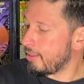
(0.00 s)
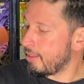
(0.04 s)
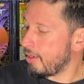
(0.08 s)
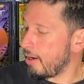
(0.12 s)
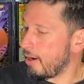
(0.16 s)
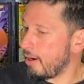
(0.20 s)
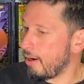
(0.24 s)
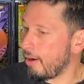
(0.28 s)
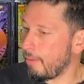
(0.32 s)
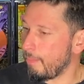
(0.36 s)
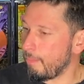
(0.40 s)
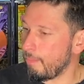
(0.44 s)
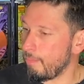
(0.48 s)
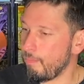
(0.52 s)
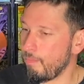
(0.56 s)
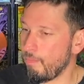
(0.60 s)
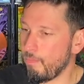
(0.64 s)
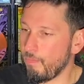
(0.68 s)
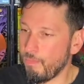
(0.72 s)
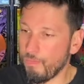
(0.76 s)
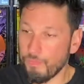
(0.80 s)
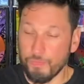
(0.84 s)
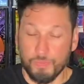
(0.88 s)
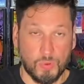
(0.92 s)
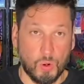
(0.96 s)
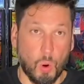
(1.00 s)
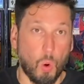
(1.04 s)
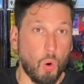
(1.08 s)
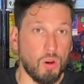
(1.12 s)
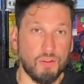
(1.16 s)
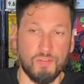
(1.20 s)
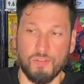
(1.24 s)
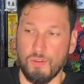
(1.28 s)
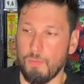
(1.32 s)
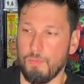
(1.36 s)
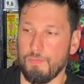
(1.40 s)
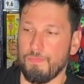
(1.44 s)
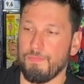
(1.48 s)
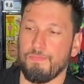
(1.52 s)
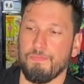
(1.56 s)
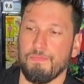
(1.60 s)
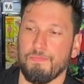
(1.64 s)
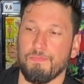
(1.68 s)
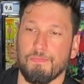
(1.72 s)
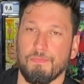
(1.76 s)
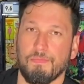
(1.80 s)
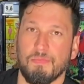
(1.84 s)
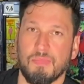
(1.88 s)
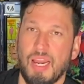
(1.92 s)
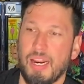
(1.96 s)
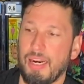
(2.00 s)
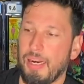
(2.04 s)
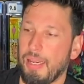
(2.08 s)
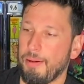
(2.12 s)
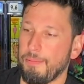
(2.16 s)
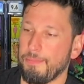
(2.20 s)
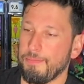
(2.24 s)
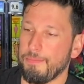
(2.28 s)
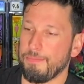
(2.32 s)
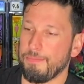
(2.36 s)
all of them, 9.8.